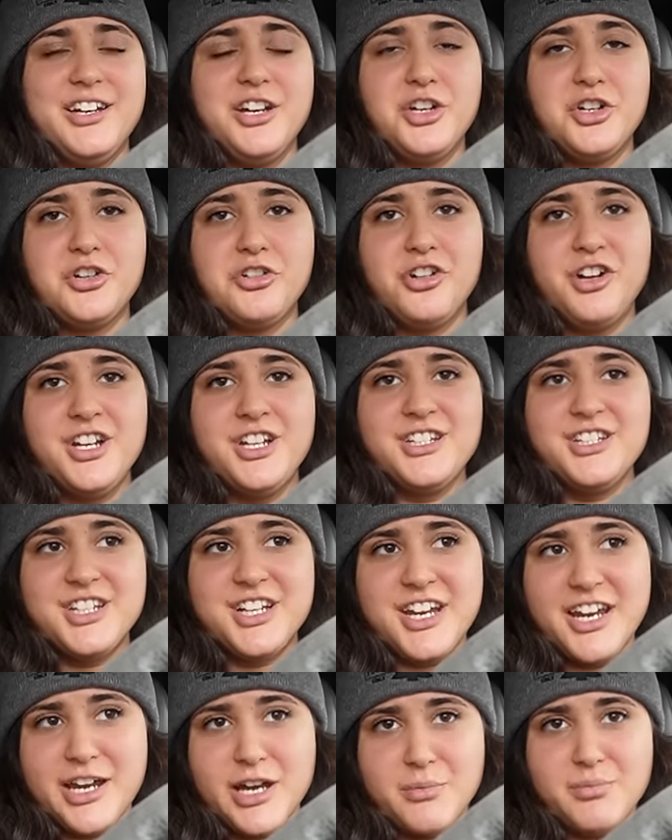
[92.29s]
agreeing to
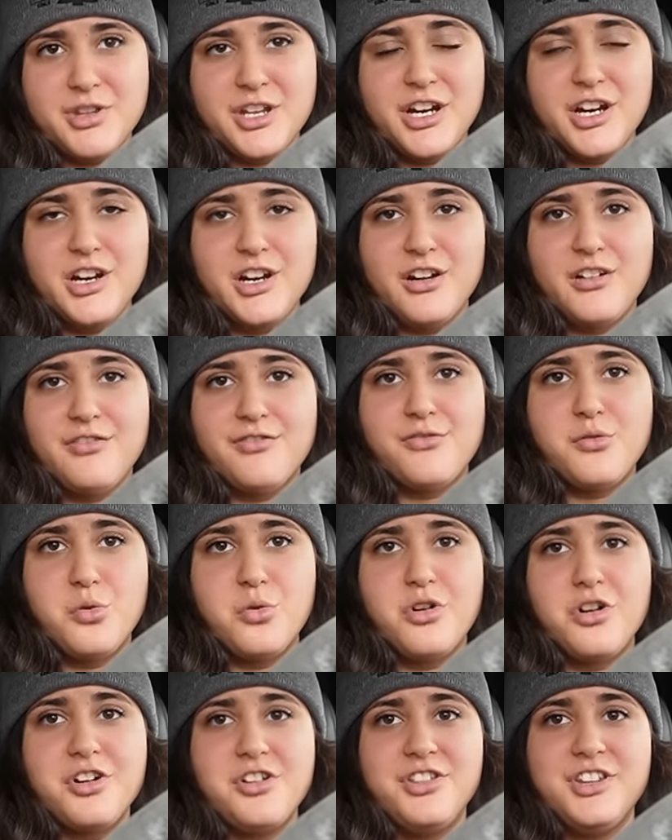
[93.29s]
camp there
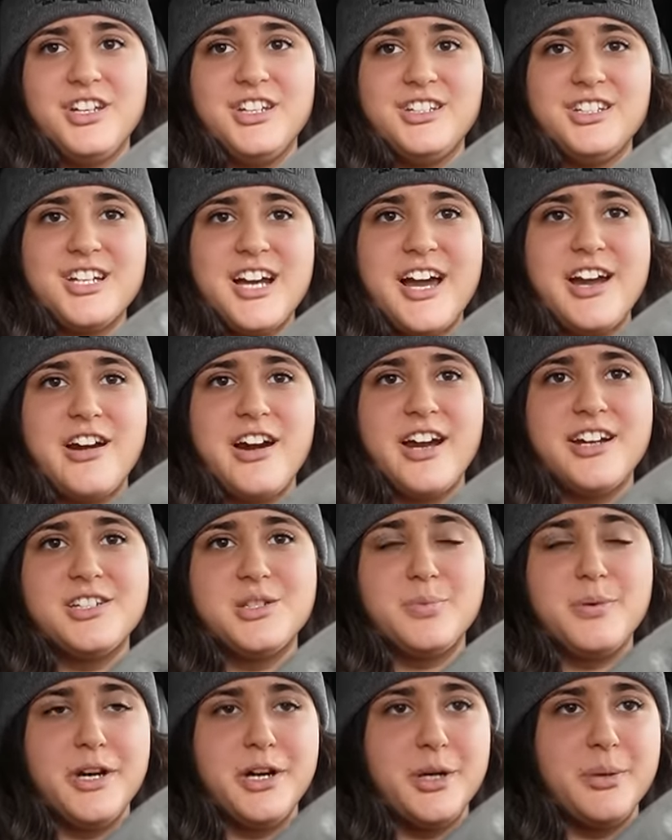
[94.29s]
for the entire
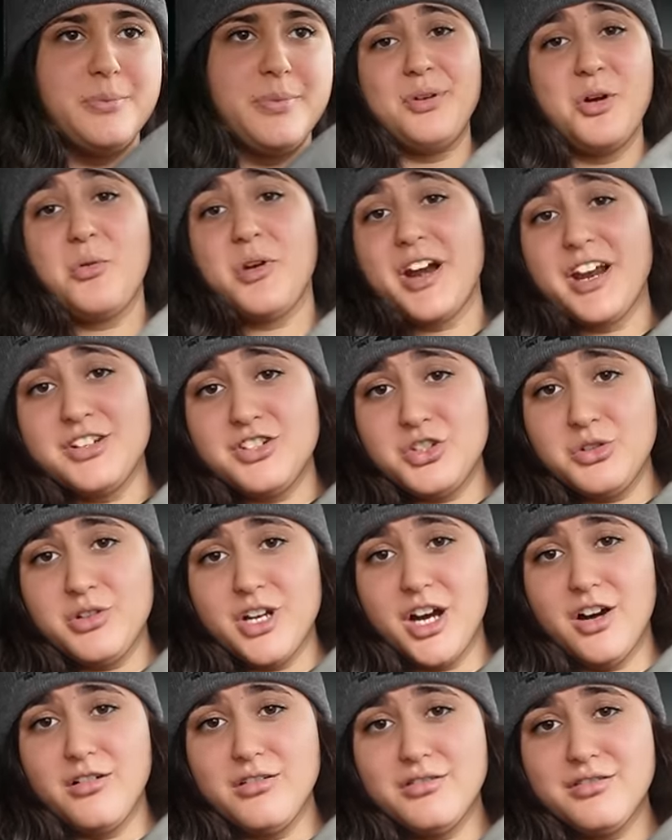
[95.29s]
expo, but what I do
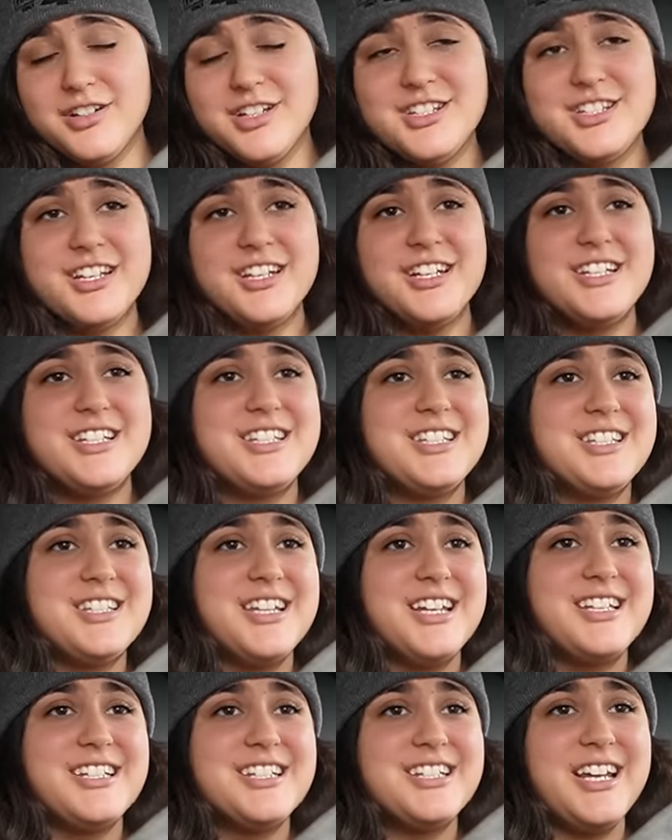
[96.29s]
know is that it's
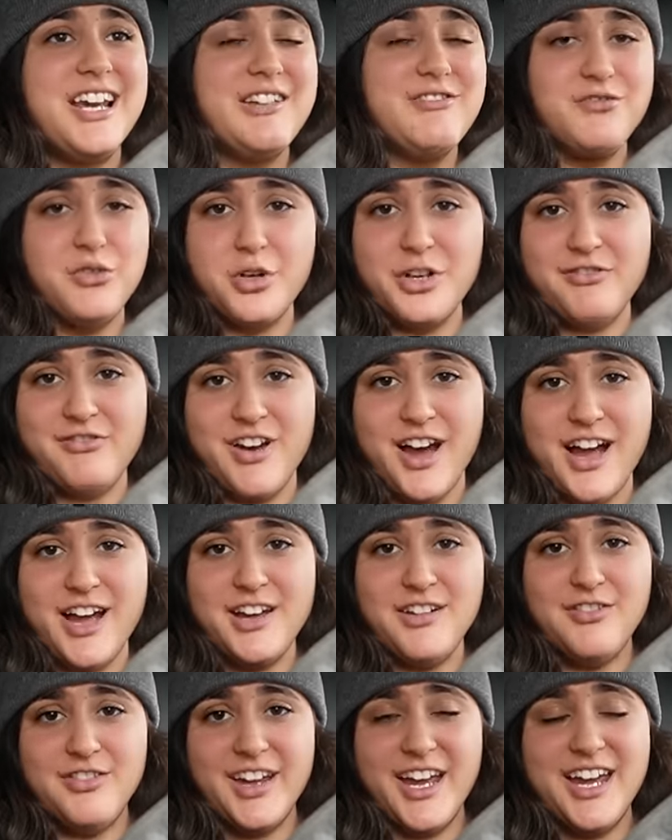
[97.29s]

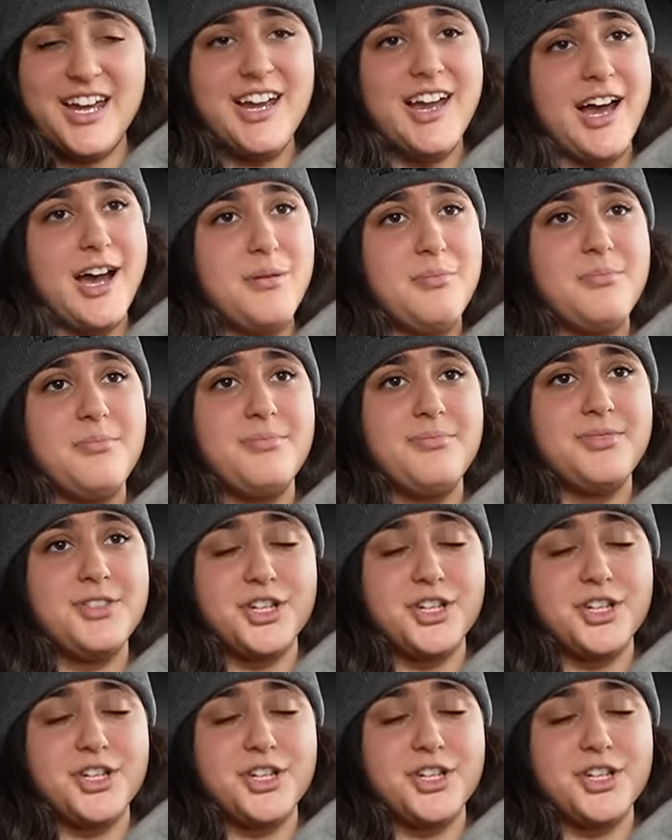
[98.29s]
10:45 a.m.